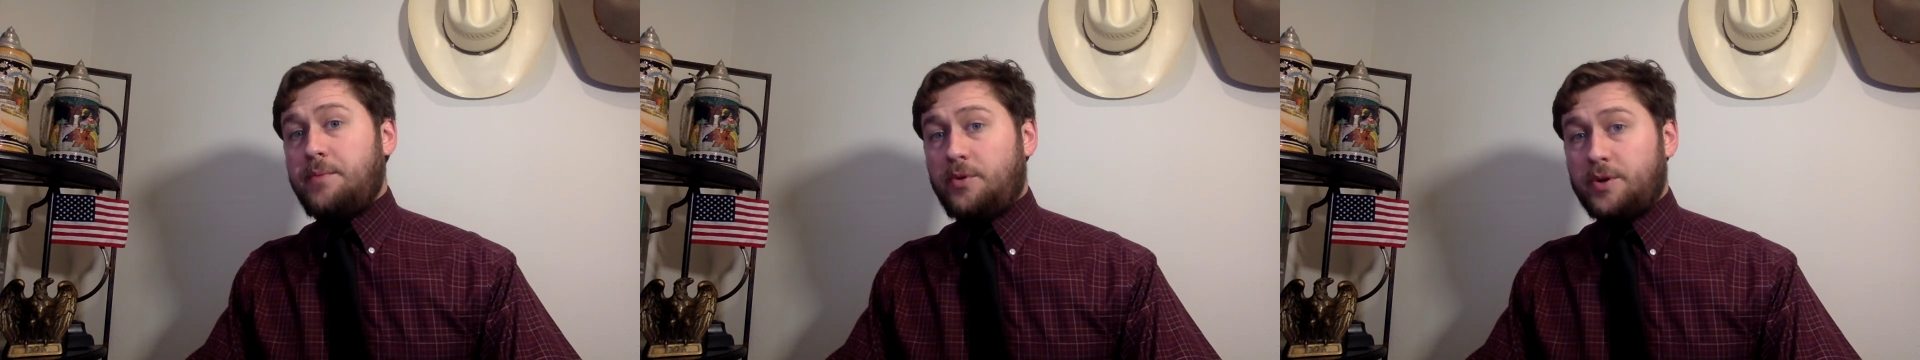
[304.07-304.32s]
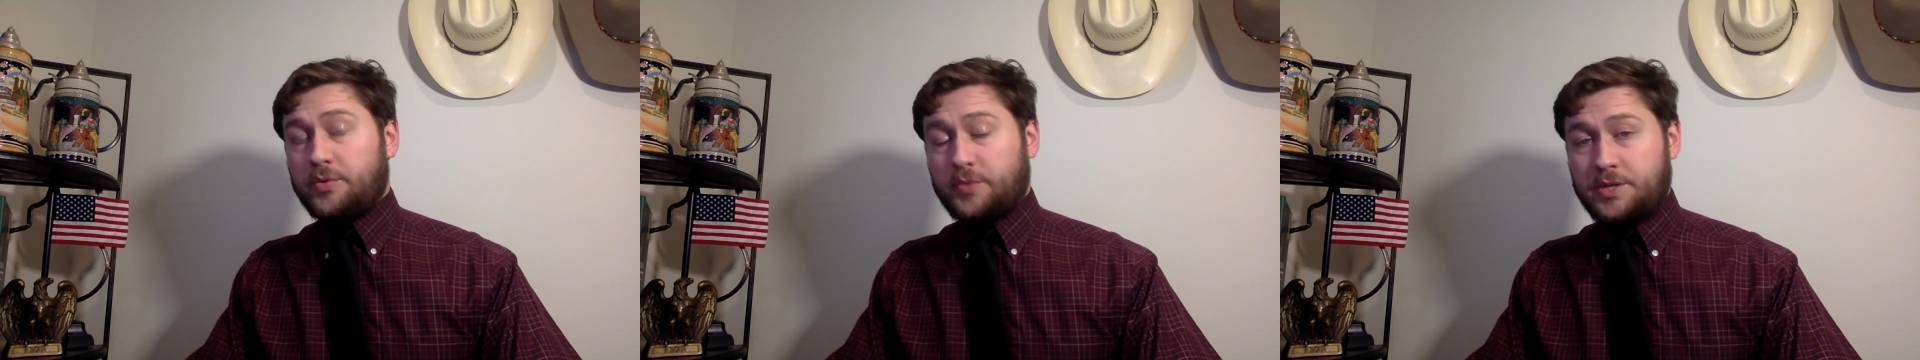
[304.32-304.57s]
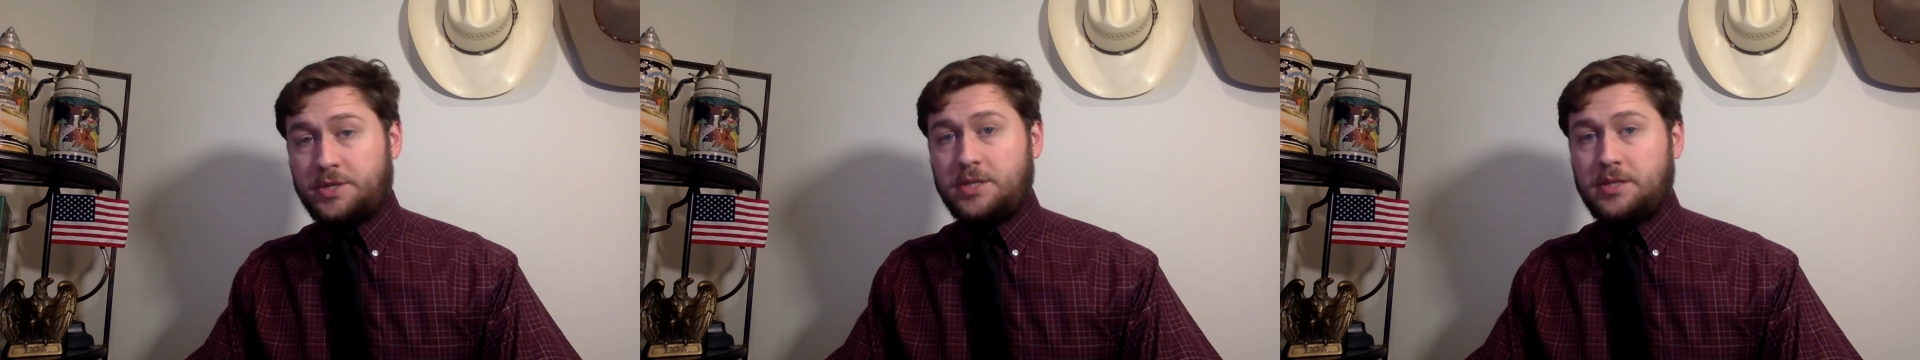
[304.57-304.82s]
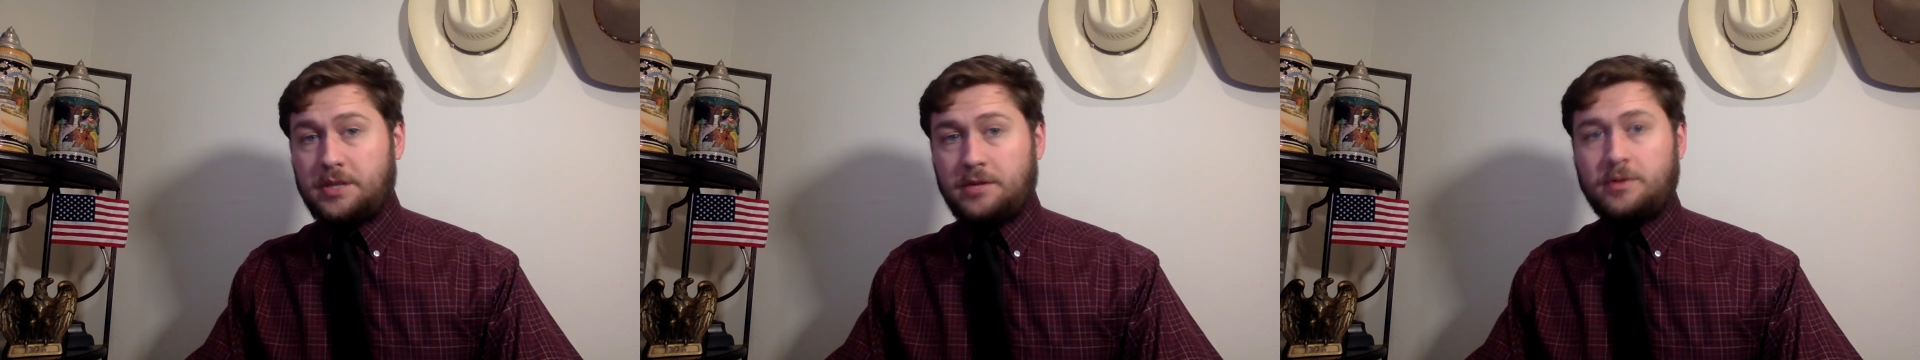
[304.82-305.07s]
recent
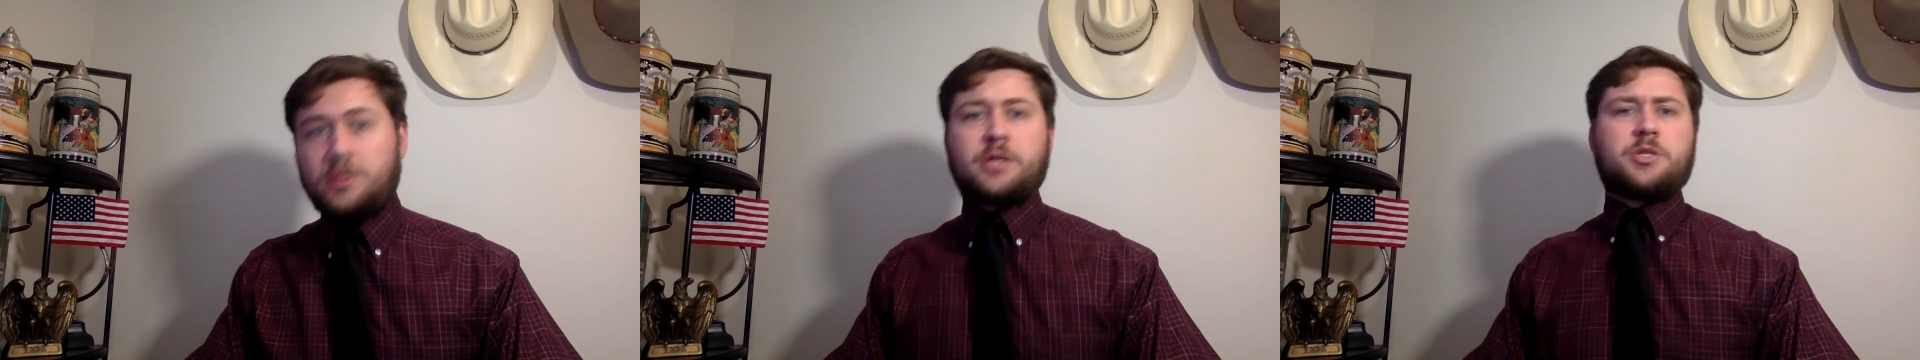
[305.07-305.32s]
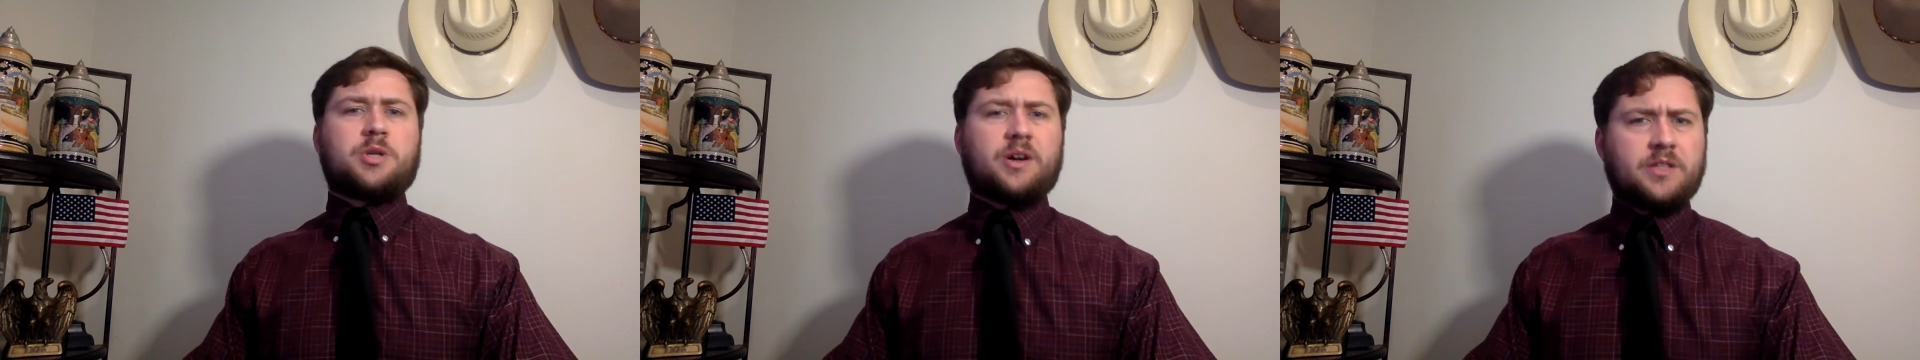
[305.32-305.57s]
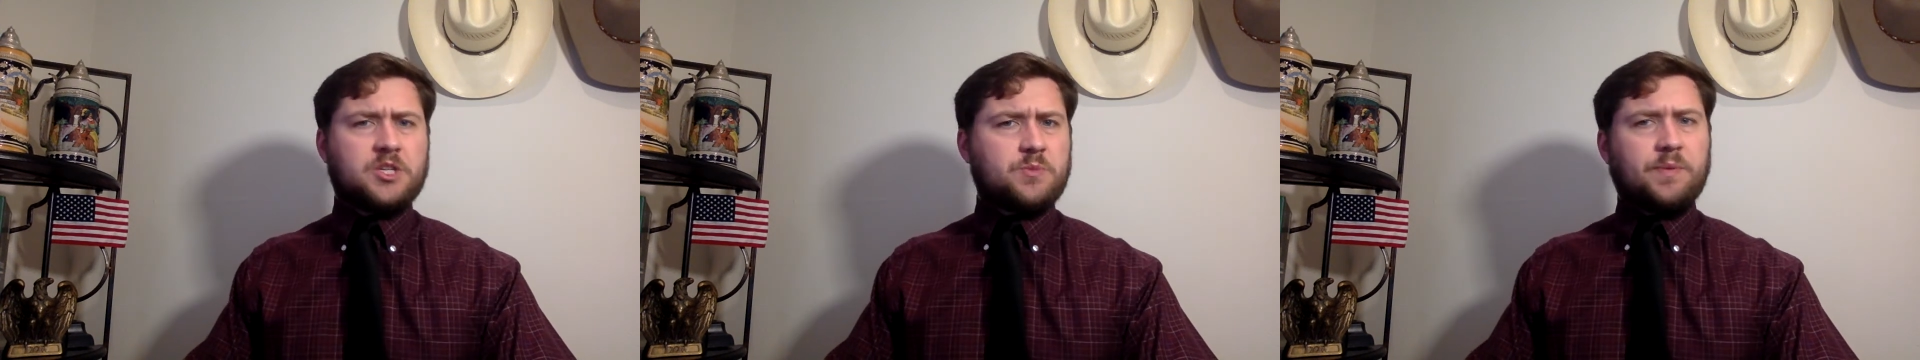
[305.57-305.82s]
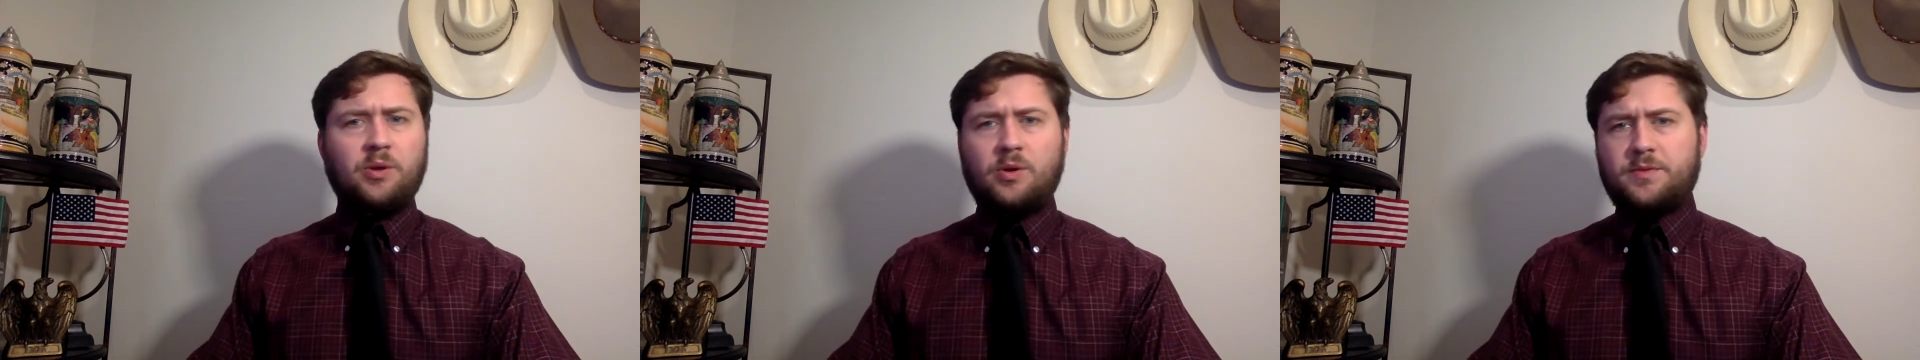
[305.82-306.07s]
years and started to
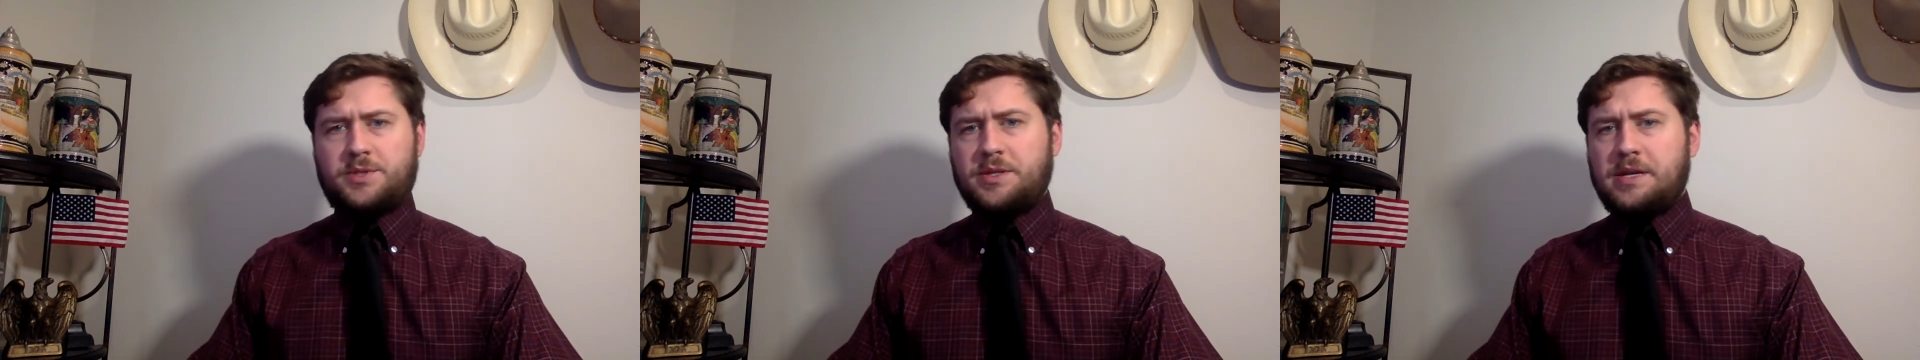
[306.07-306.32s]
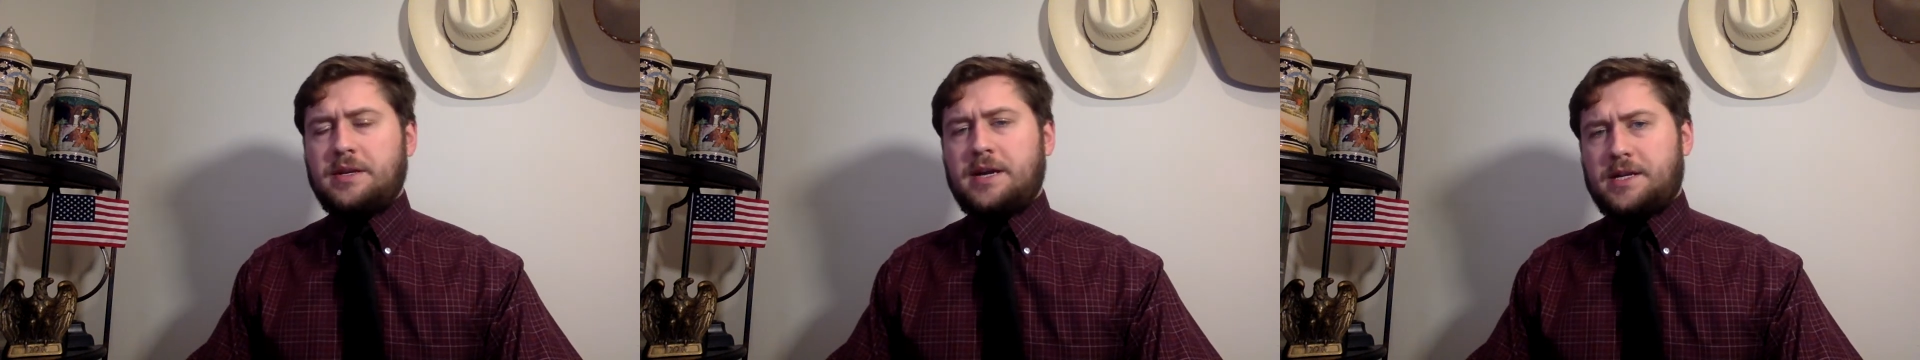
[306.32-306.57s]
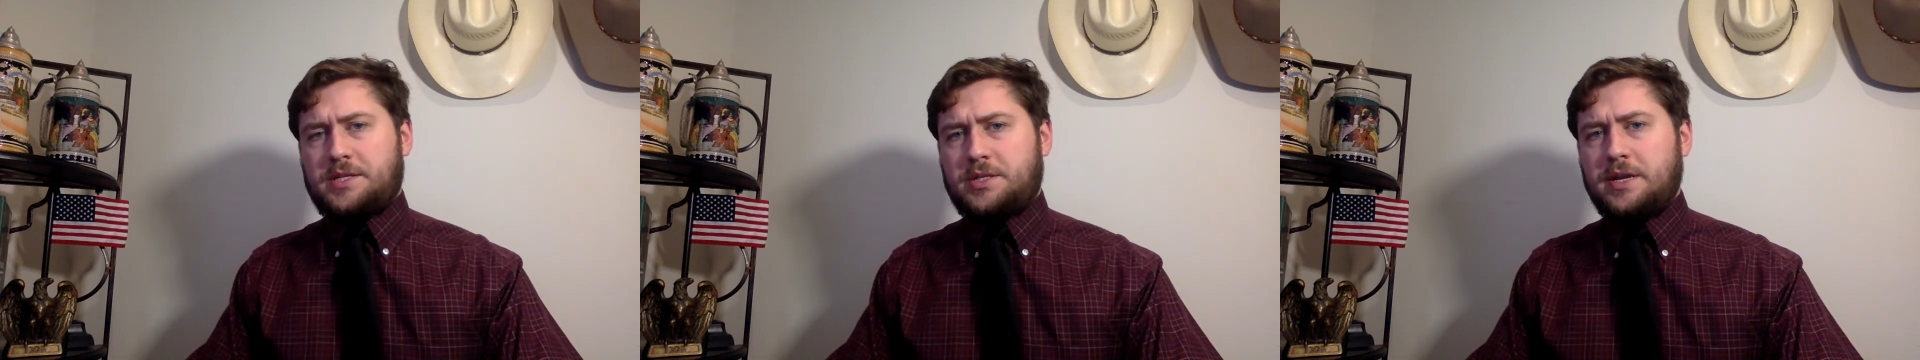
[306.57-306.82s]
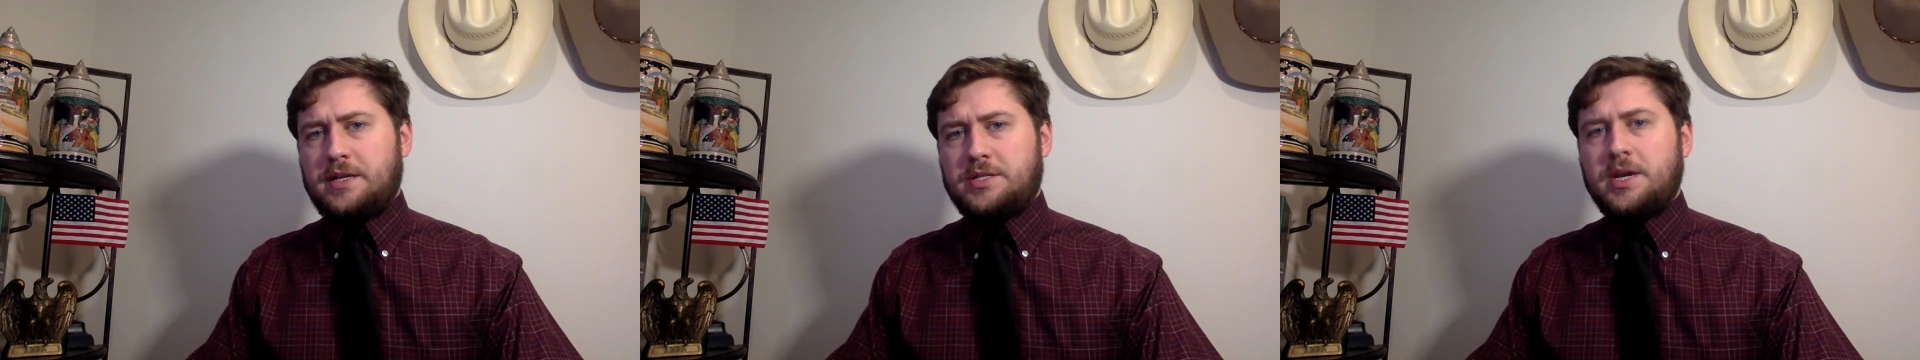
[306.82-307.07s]
spill over to the United
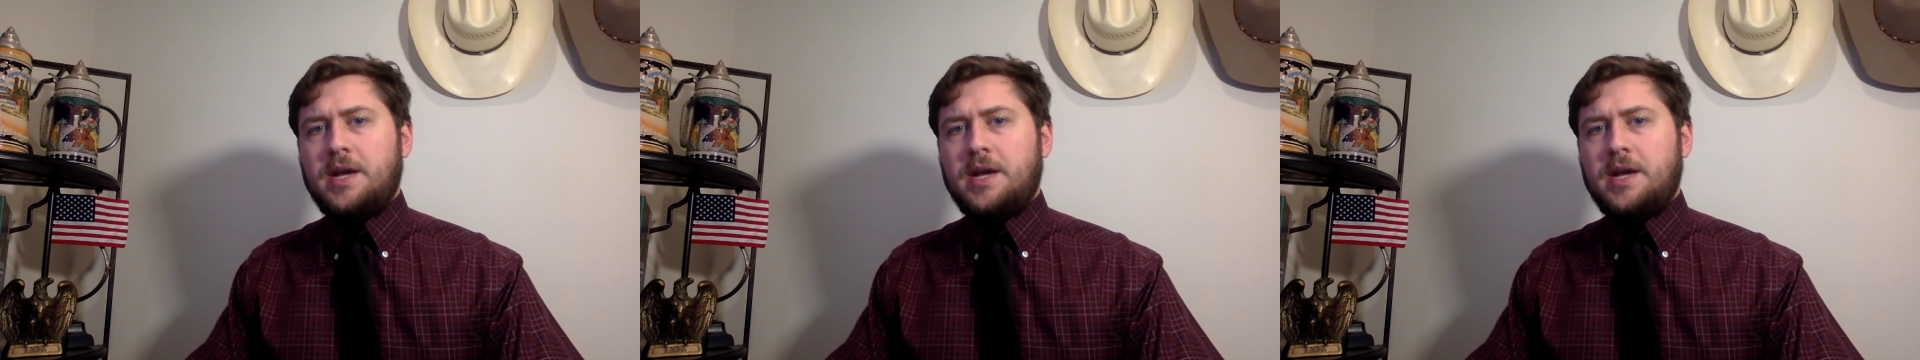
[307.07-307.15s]
States.